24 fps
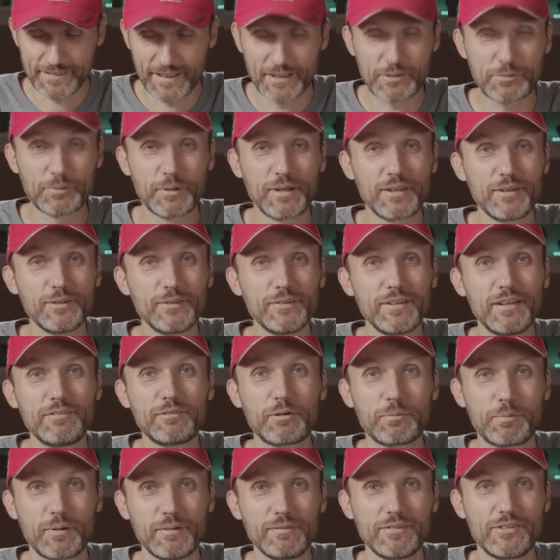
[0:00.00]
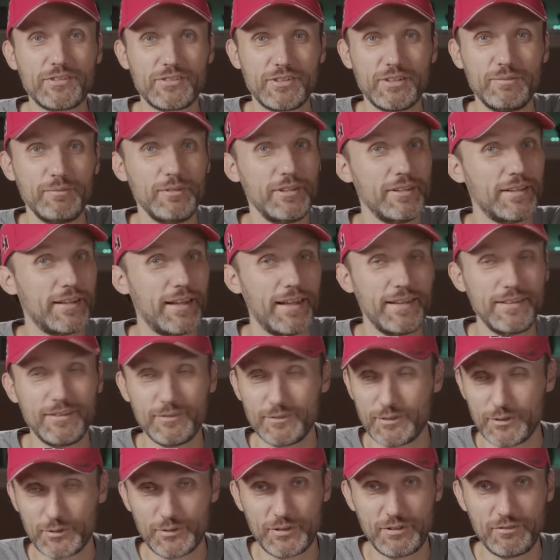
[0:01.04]
that's why you'll never probably see me at any of
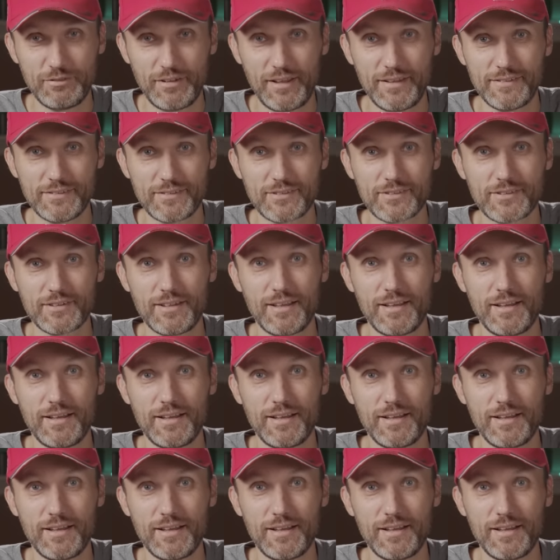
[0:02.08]
those events